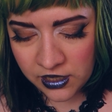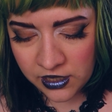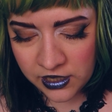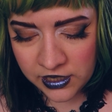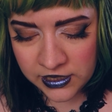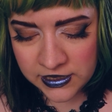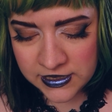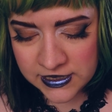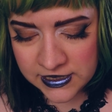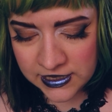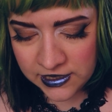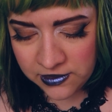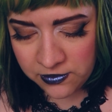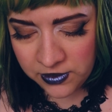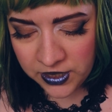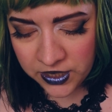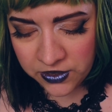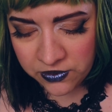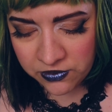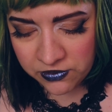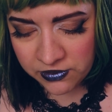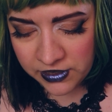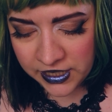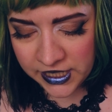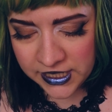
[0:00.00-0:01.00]
I'd say we
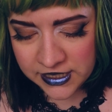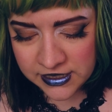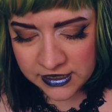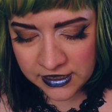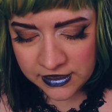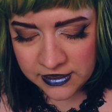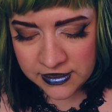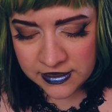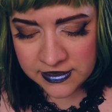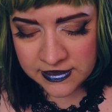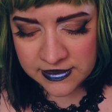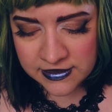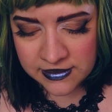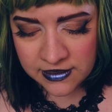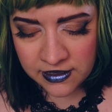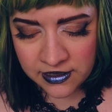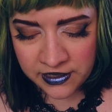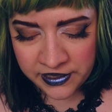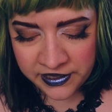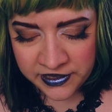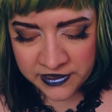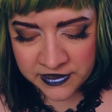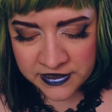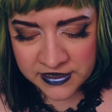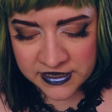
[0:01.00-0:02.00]
create a
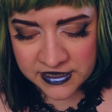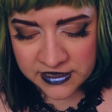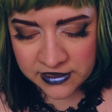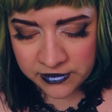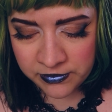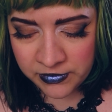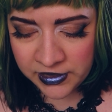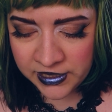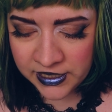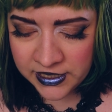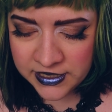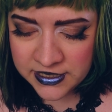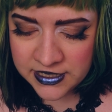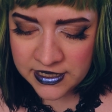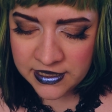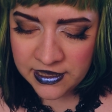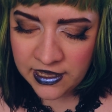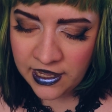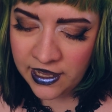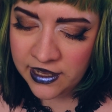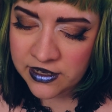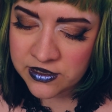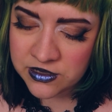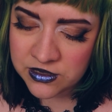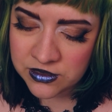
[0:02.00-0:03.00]
design similar to
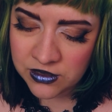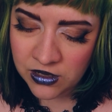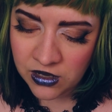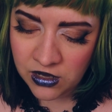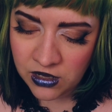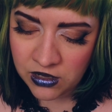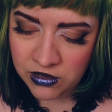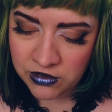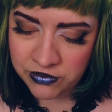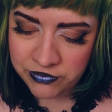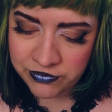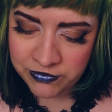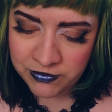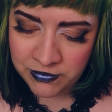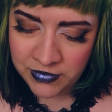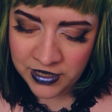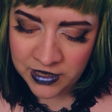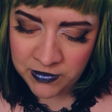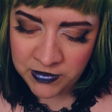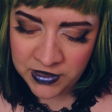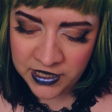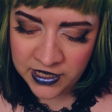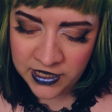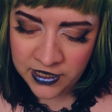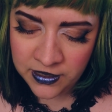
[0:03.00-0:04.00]
that of
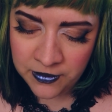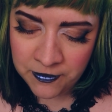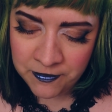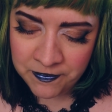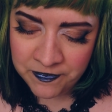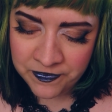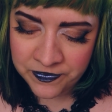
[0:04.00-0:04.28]
maybe